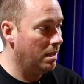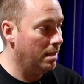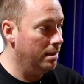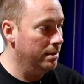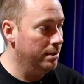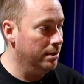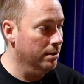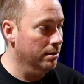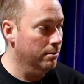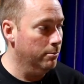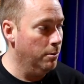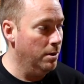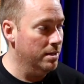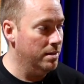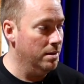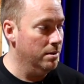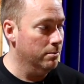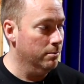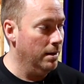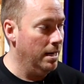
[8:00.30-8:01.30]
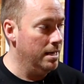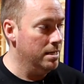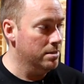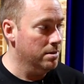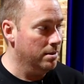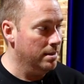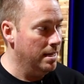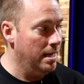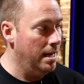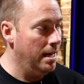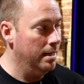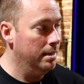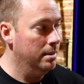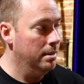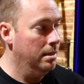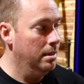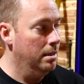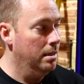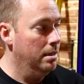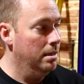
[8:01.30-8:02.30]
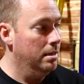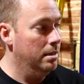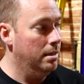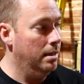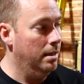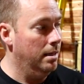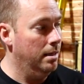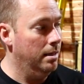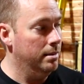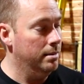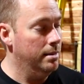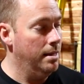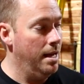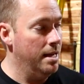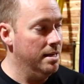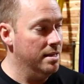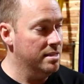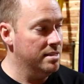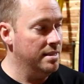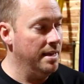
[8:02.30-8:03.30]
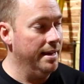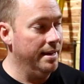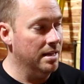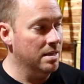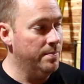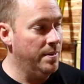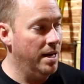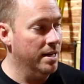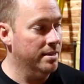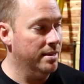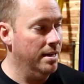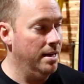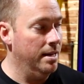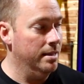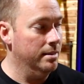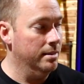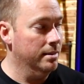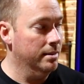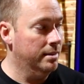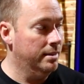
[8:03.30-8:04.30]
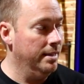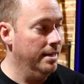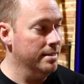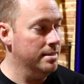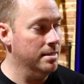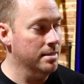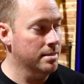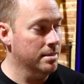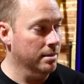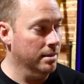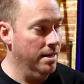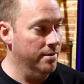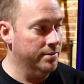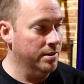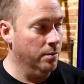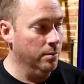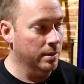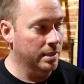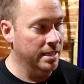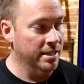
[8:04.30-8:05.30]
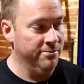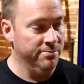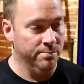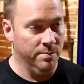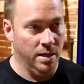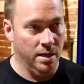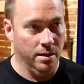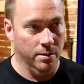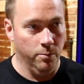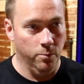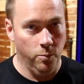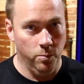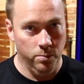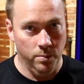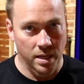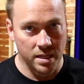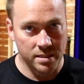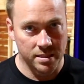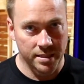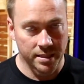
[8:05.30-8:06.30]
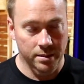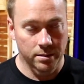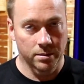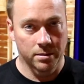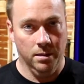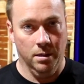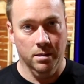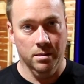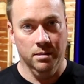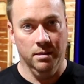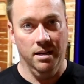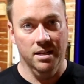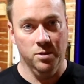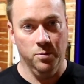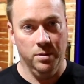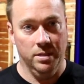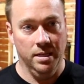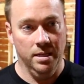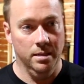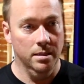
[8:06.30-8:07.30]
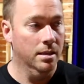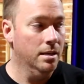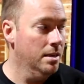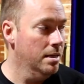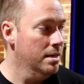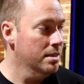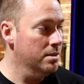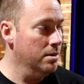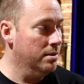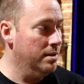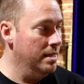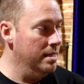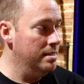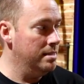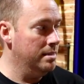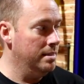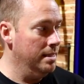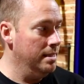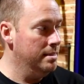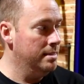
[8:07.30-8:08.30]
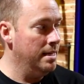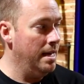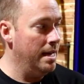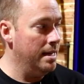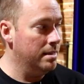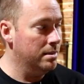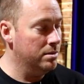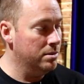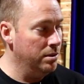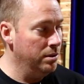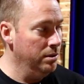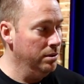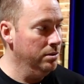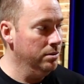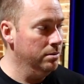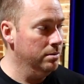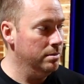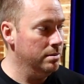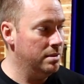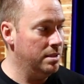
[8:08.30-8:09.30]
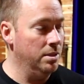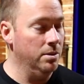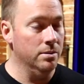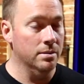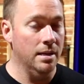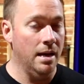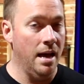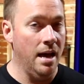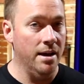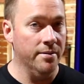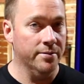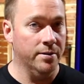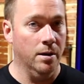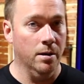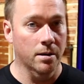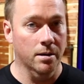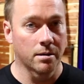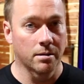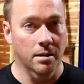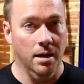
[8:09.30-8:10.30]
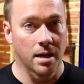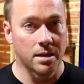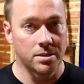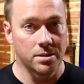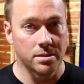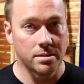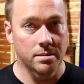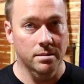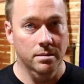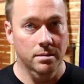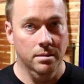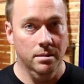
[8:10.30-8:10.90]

you're within range on that. And just thinking about that, this is the leftover kit from my single car garage we did. So this did take 2.5 car garages,